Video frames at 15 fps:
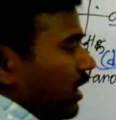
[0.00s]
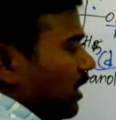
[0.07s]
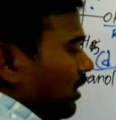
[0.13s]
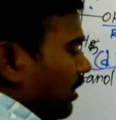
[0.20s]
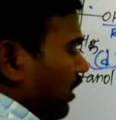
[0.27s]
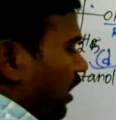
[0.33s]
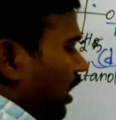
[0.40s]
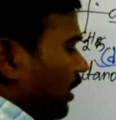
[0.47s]

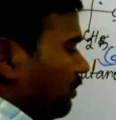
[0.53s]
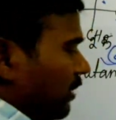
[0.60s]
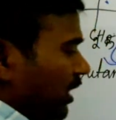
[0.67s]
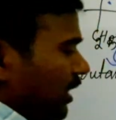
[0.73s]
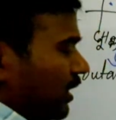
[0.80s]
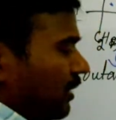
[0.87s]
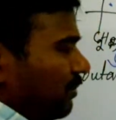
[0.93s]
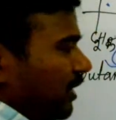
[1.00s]

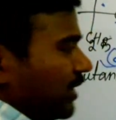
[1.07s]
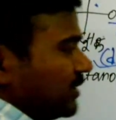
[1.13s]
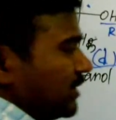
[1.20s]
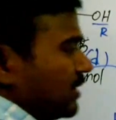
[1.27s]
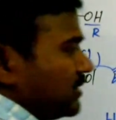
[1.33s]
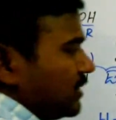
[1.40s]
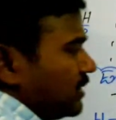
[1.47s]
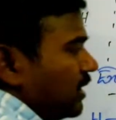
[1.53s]
Non-mirror
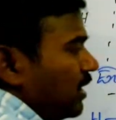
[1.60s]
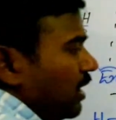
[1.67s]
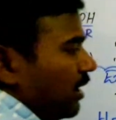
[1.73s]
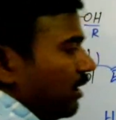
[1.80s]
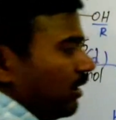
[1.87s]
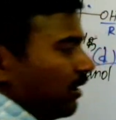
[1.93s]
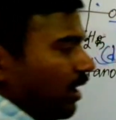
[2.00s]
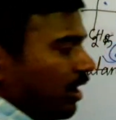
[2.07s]
images,
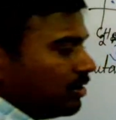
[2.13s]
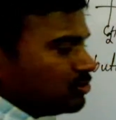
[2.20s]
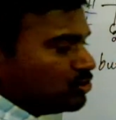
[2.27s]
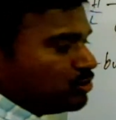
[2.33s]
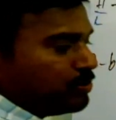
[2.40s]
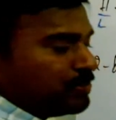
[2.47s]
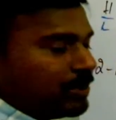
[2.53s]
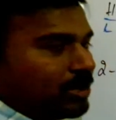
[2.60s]

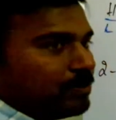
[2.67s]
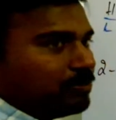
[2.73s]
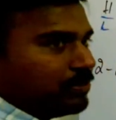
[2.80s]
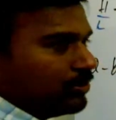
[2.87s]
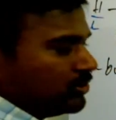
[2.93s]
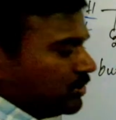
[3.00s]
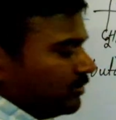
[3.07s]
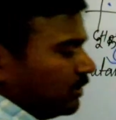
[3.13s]

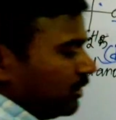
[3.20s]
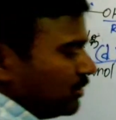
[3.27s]
non-superimposable.